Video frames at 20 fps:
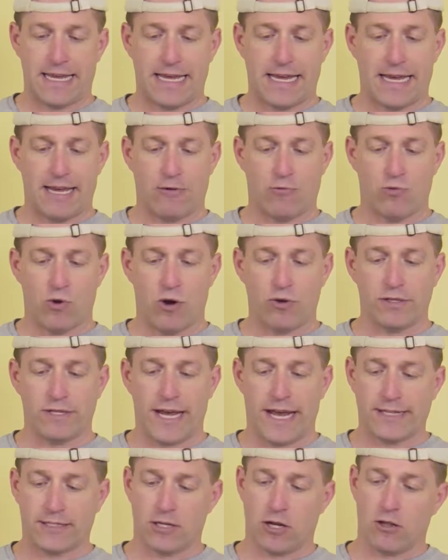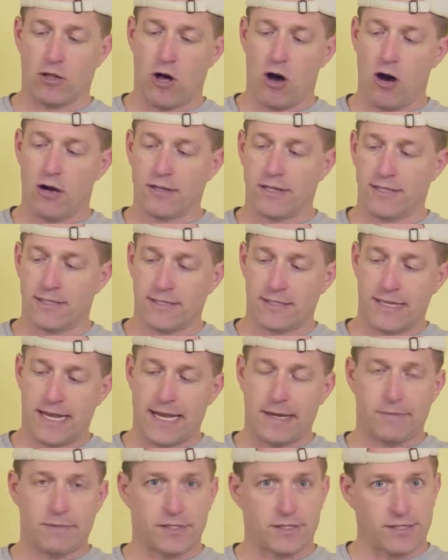it rotates along the
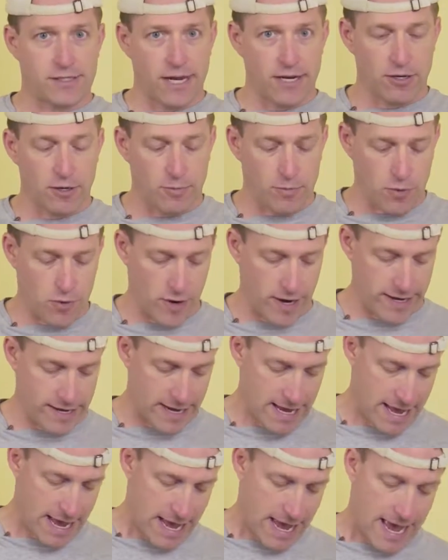same center point